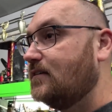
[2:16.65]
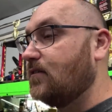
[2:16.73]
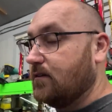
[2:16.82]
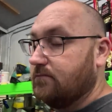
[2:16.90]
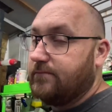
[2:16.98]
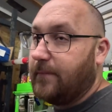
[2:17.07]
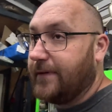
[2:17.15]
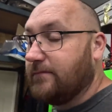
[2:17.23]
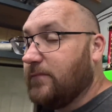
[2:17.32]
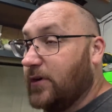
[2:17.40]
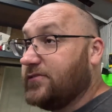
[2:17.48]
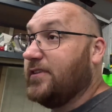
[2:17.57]
or I
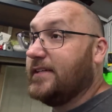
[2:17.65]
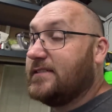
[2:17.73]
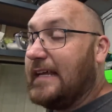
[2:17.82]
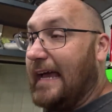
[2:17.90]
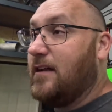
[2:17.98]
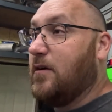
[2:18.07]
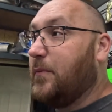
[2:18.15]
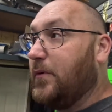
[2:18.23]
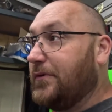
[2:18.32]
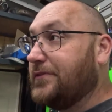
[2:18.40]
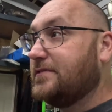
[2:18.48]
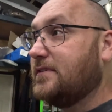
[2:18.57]
mean, most of that's dyno
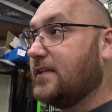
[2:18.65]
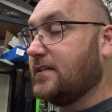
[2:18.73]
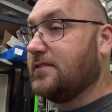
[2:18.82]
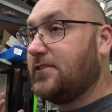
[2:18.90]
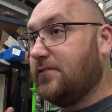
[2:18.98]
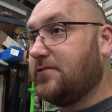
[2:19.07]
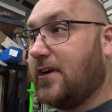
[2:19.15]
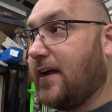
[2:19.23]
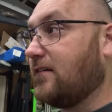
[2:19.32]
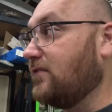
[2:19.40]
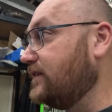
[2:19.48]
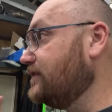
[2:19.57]
pulls, and then 2
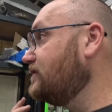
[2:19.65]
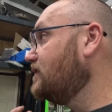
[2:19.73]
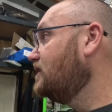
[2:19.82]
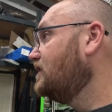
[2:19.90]
track runs